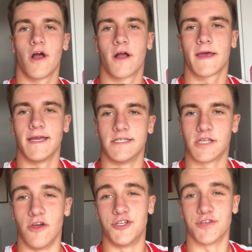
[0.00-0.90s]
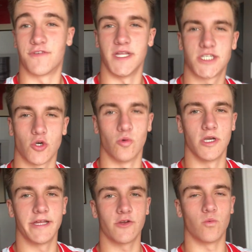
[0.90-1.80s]
Okay, so just finished a
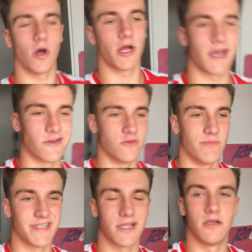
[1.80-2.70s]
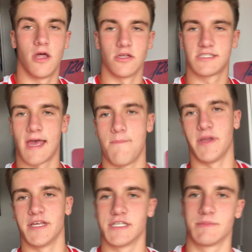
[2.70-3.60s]
really good workout. You missed the last 10
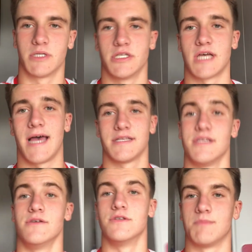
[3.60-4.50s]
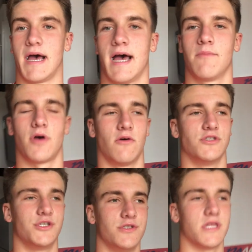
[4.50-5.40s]
minutes because I had to use my app. I
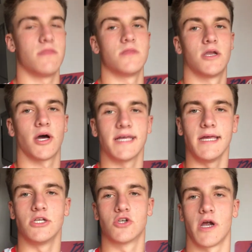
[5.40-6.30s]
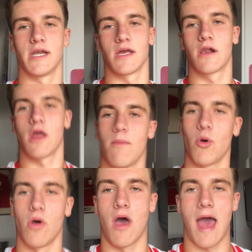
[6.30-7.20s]
was using the Nike Training Club
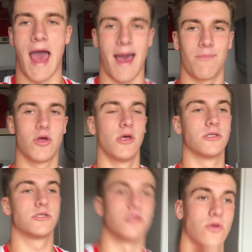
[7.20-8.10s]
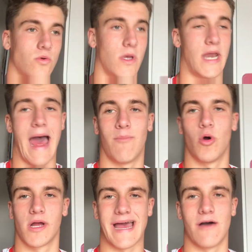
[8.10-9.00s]
app to do an ab
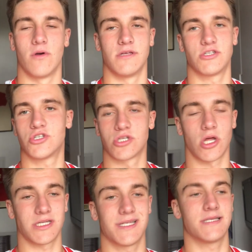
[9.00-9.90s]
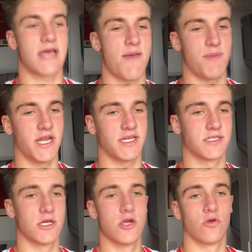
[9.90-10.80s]
workout. It's just lasted 10
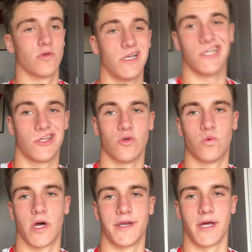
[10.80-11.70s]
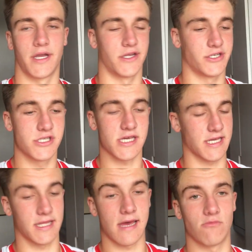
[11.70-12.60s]
minutes. Really good one, and I just
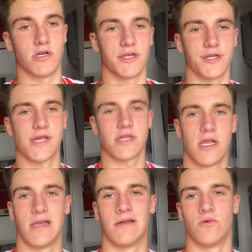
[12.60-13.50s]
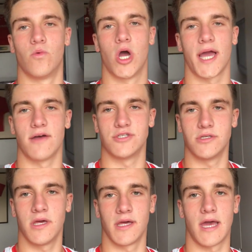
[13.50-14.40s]
think they're really good little workouts you can